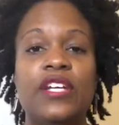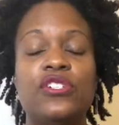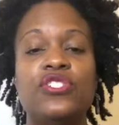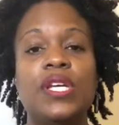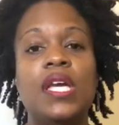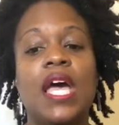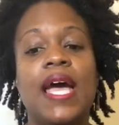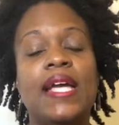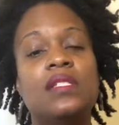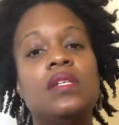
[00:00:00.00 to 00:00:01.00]
energy,
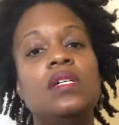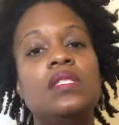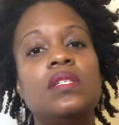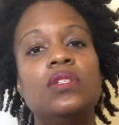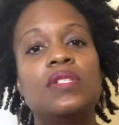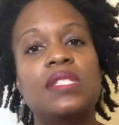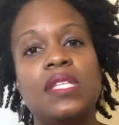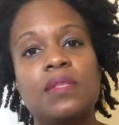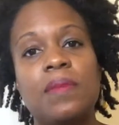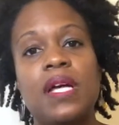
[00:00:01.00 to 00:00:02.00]
it's good to look
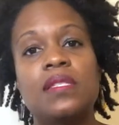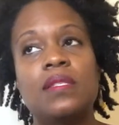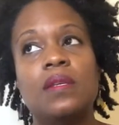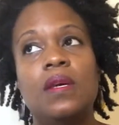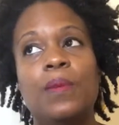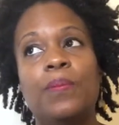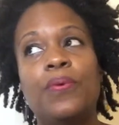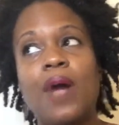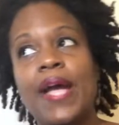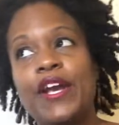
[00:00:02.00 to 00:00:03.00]
6 months
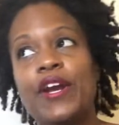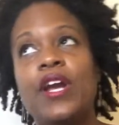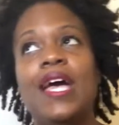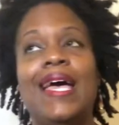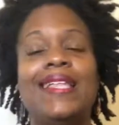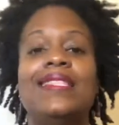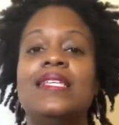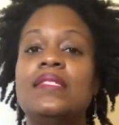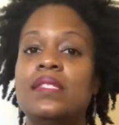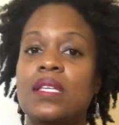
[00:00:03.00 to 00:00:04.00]
prior and
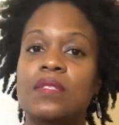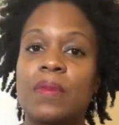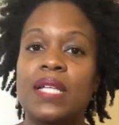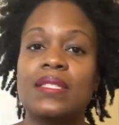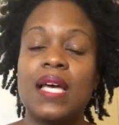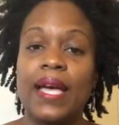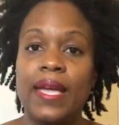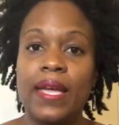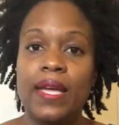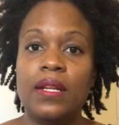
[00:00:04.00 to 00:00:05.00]
then 6 months
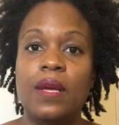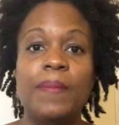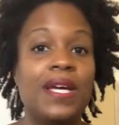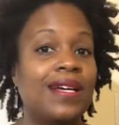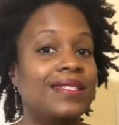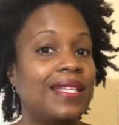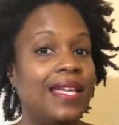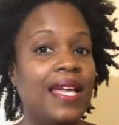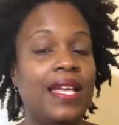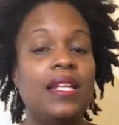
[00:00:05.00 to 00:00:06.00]
ahead, because
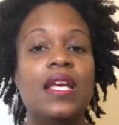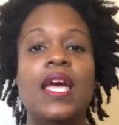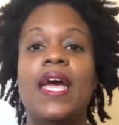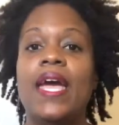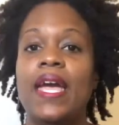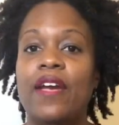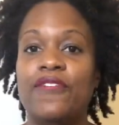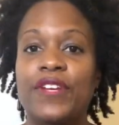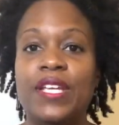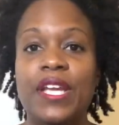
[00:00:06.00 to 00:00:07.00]
again,
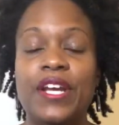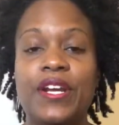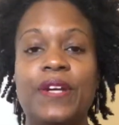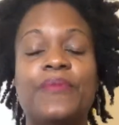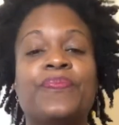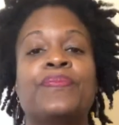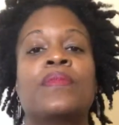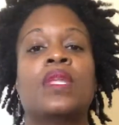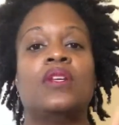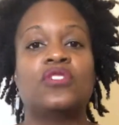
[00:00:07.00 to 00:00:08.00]
every year
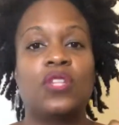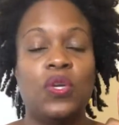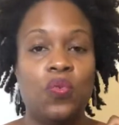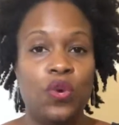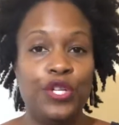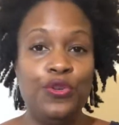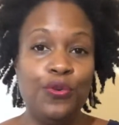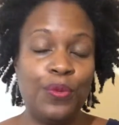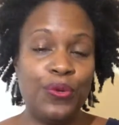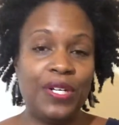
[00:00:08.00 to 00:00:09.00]
there's only one new
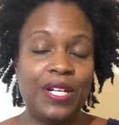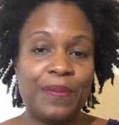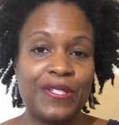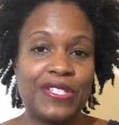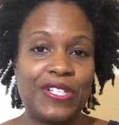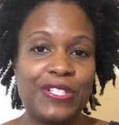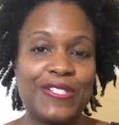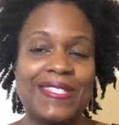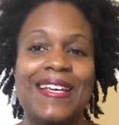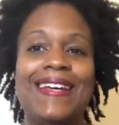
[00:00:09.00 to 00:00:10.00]
moon in a particular
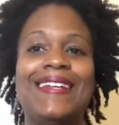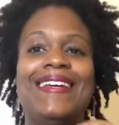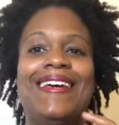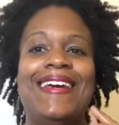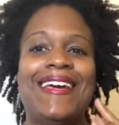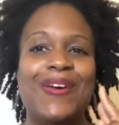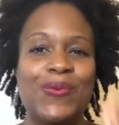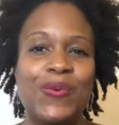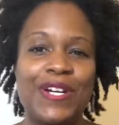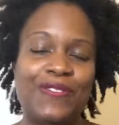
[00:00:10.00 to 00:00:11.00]
sign
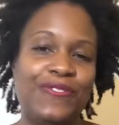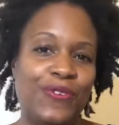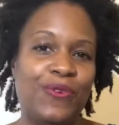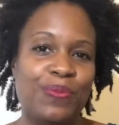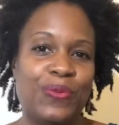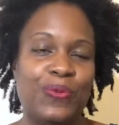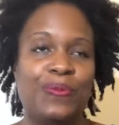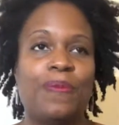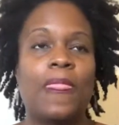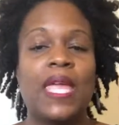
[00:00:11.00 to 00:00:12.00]
and one full moon
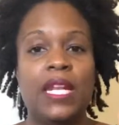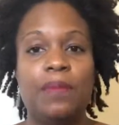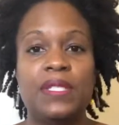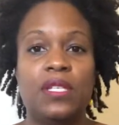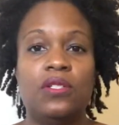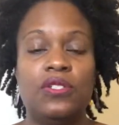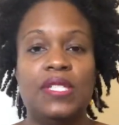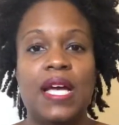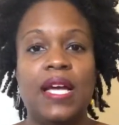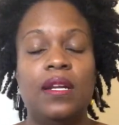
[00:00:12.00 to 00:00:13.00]
in a particular
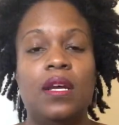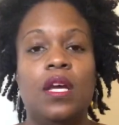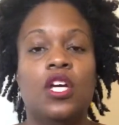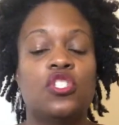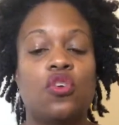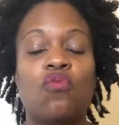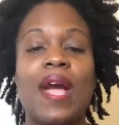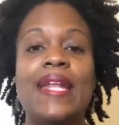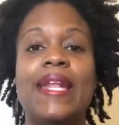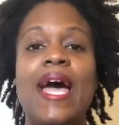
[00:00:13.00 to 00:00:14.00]
sign. So
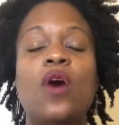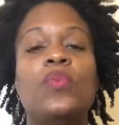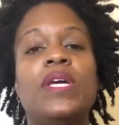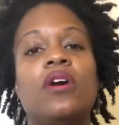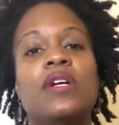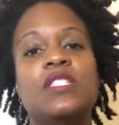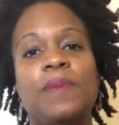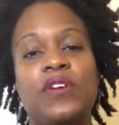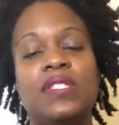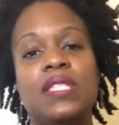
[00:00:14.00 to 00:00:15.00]
right now we are
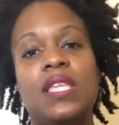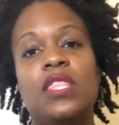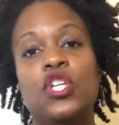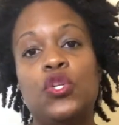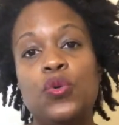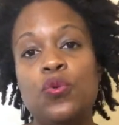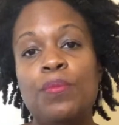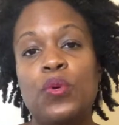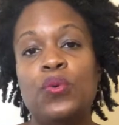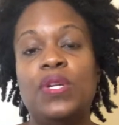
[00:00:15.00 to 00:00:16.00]
experiencing the new
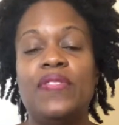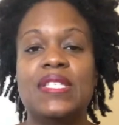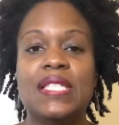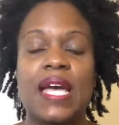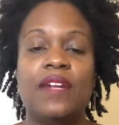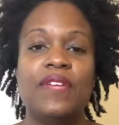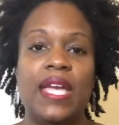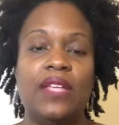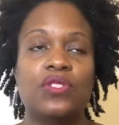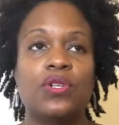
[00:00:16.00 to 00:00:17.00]
moon in the sign of
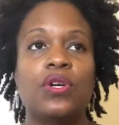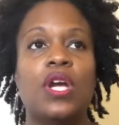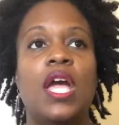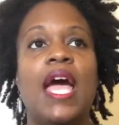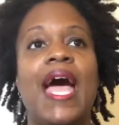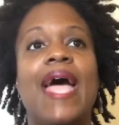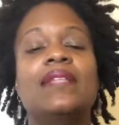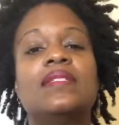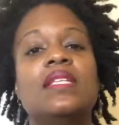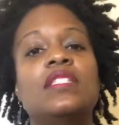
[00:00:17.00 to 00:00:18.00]
Cancer, and
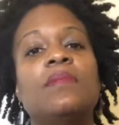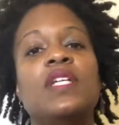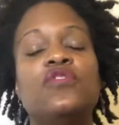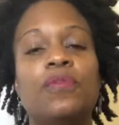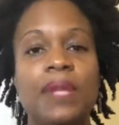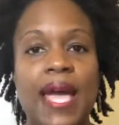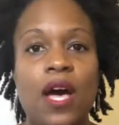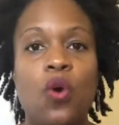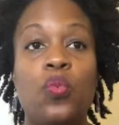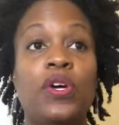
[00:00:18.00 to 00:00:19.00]
6 months from
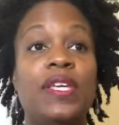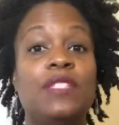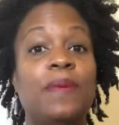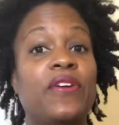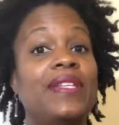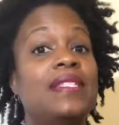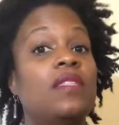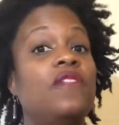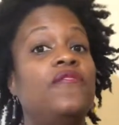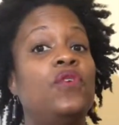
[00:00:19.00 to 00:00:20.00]
now we'll experience
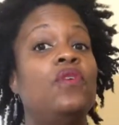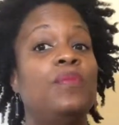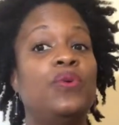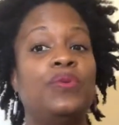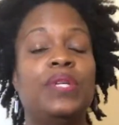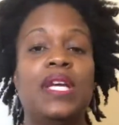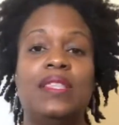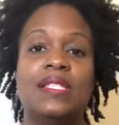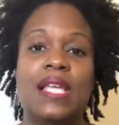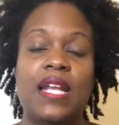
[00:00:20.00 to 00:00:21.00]
the full moon in the
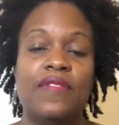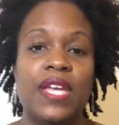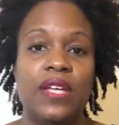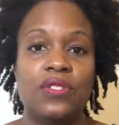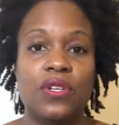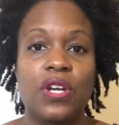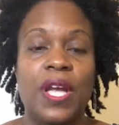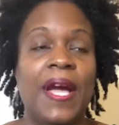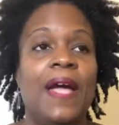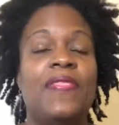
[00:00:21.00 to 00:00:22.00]
sign of Cancer.
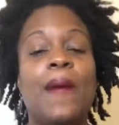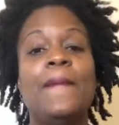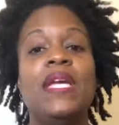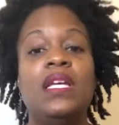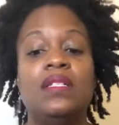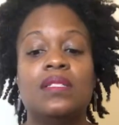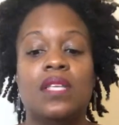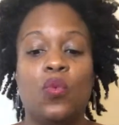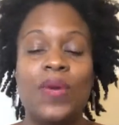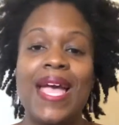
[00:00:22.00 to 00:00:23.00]
That means
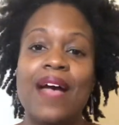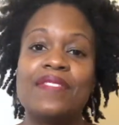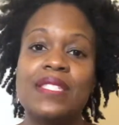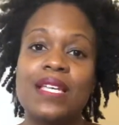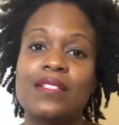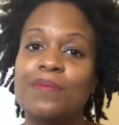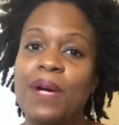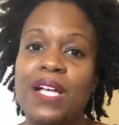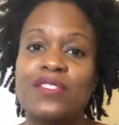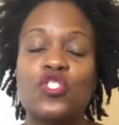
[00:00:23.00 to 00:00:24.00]
we have 6
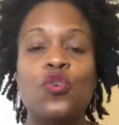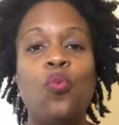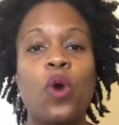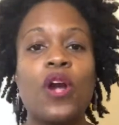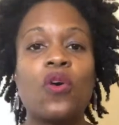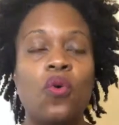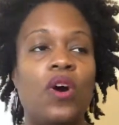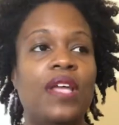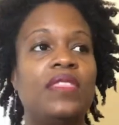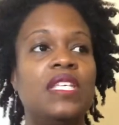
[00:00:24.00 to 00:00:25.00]
months to work
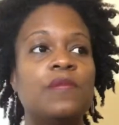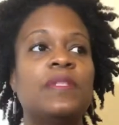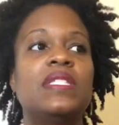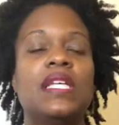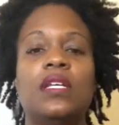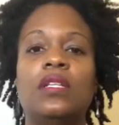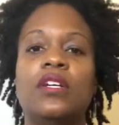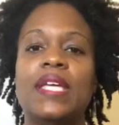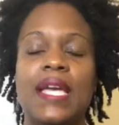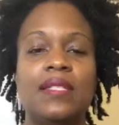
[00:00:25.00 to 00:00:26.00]
on this particular
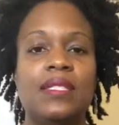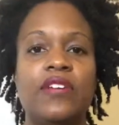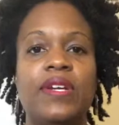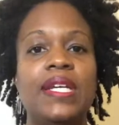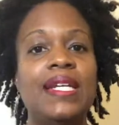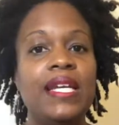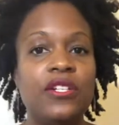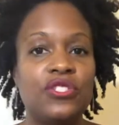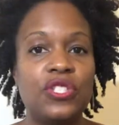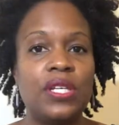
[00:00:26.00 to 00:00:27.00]
Cancerian
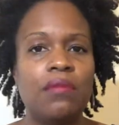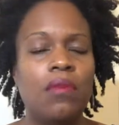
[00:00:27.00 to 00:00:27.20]
energy.